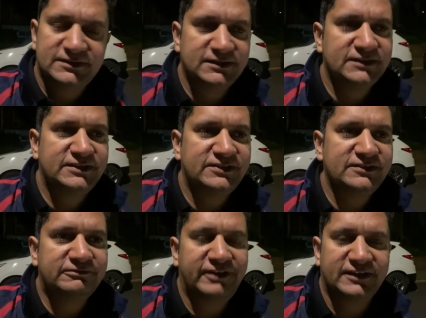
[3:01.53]
uh, this is
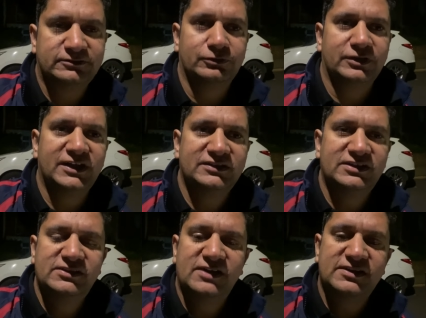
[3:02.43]
a fact okay
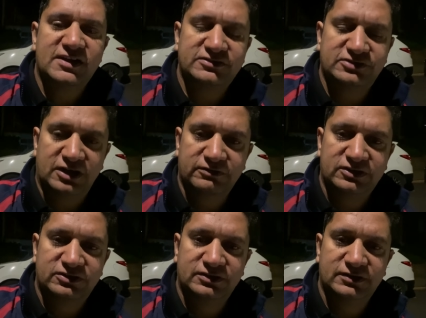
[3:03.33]
these are the rush
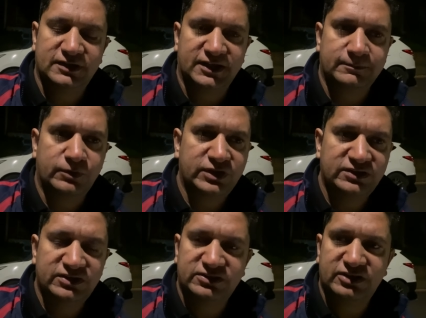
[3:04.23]
hours like morning
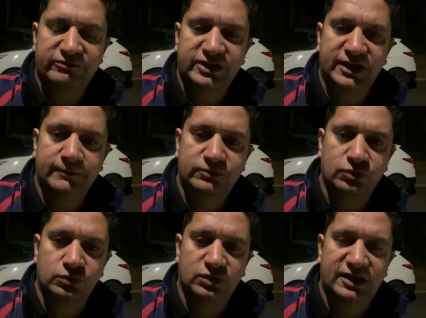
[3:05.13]
6 7 a.m
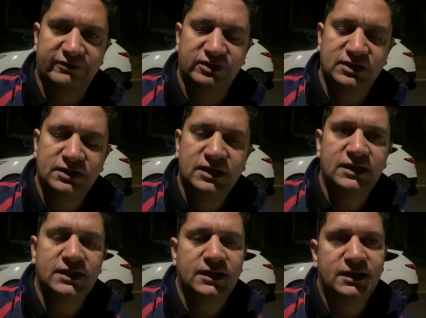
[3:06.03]
to 11
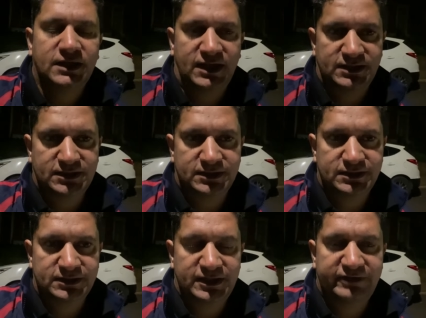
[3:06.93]
and
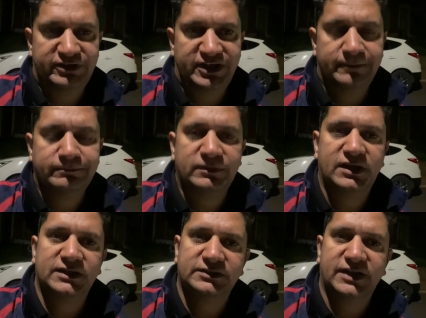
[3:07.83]
uh, 11 a.m
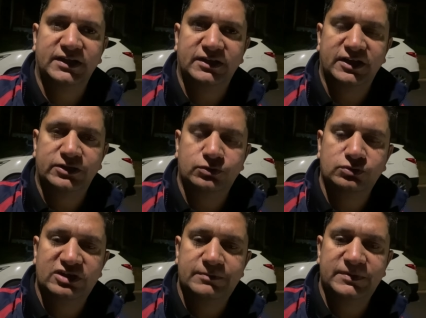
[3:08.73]
and then again 2
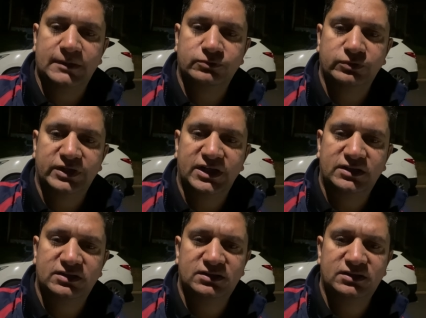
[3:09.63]
3 p.m to 8